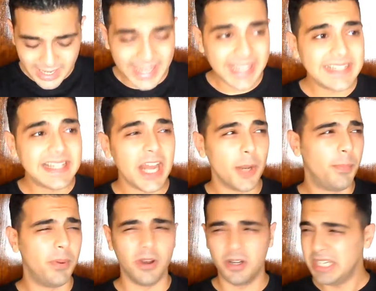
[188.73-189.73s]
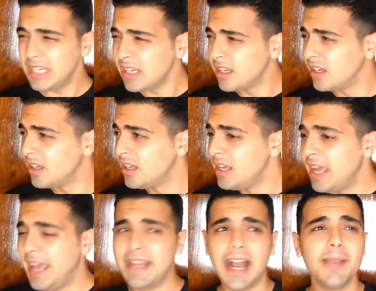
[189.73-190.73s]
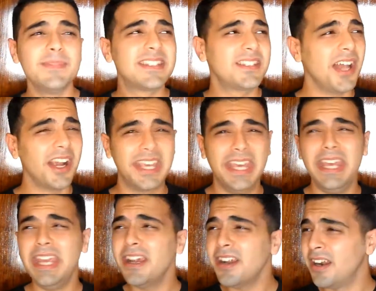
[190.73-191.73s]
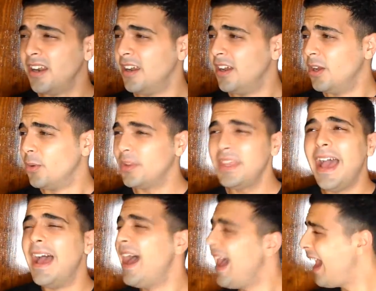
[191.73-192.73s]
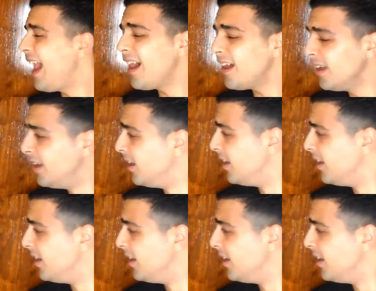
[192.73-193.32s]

He's at a party? And I'm stuck here? What the hell?